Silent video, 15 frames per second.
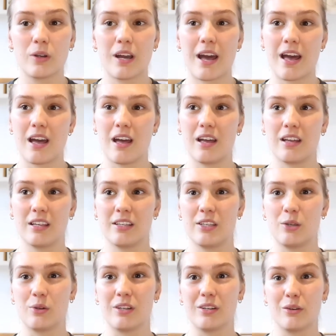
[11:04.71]
Uh, you
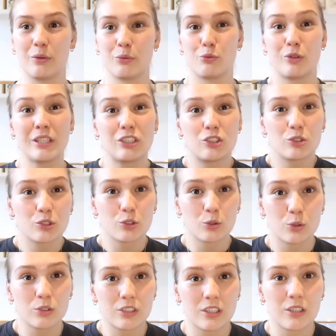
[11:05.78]
can reach your short
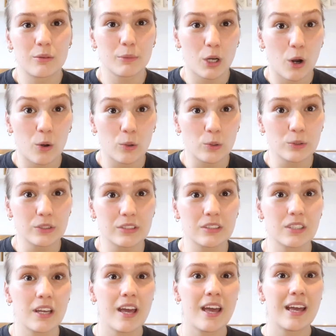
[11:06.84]
term goals
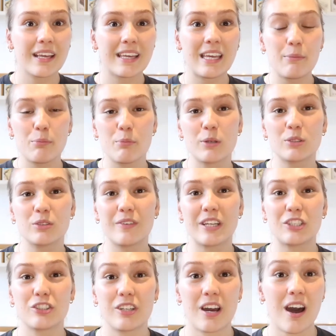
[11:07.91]
keep
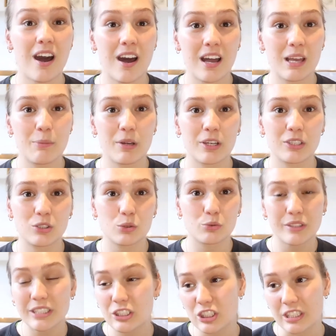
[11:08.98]
motivation high because you're
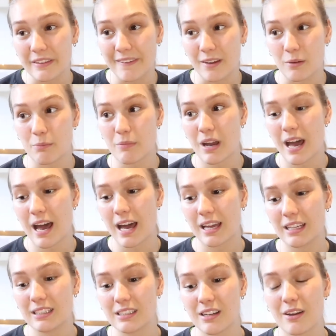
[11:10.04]
reaching them
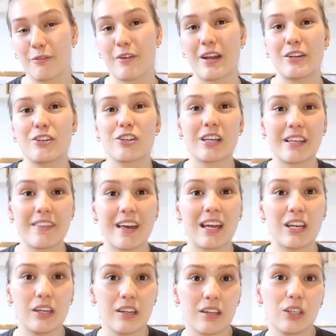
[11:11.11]
and eventually
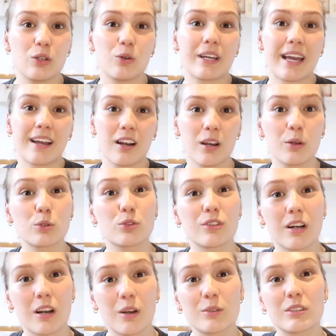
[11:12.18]
then you'll get closer and
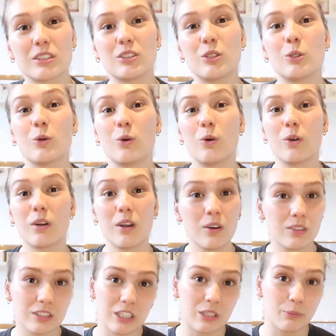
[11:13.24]
closer to your
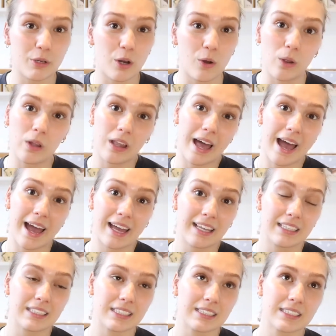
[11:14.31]
long-term goal
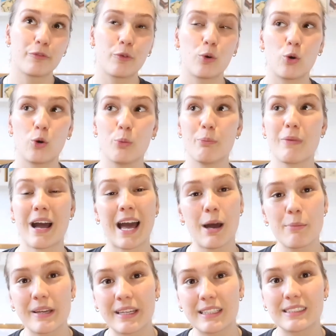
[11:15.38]
and form
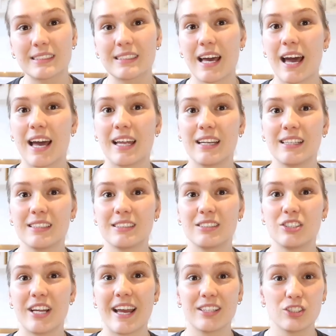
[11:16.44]
habits and
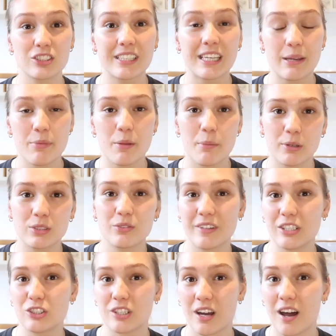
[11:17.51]
yeah just keep the
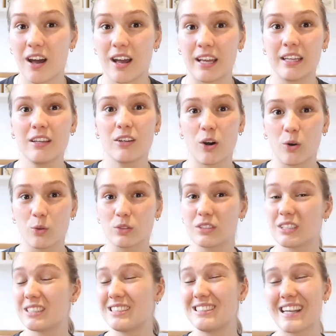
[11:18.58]
motivation high goals
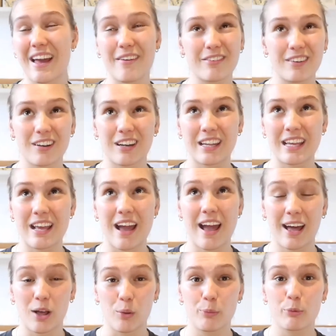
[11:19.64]
definitely
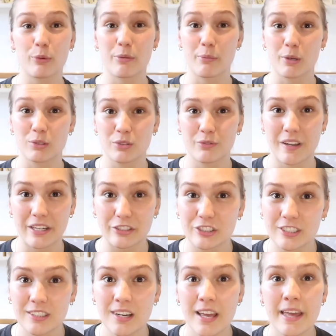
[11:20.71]
help with
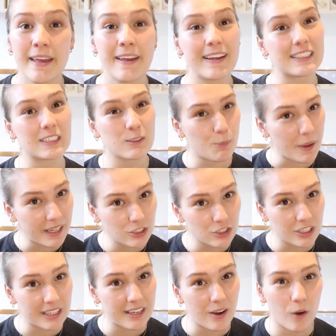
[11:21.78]
motivation
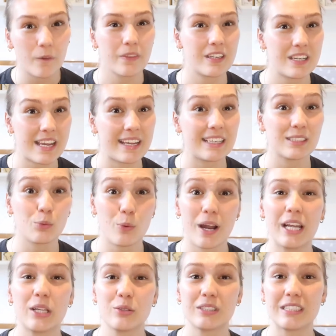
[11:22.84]
especially on the days where
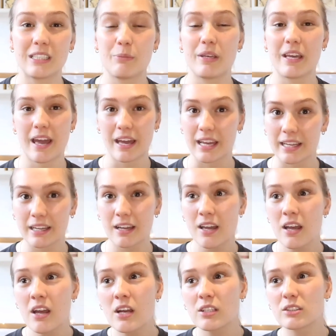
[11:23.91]
you CBA
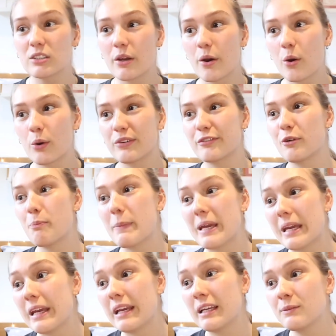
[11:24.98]
so for
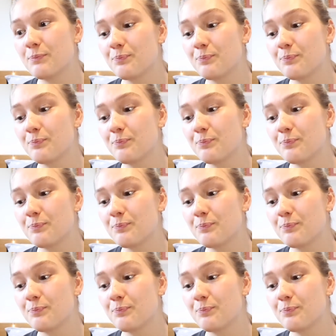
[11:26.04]
me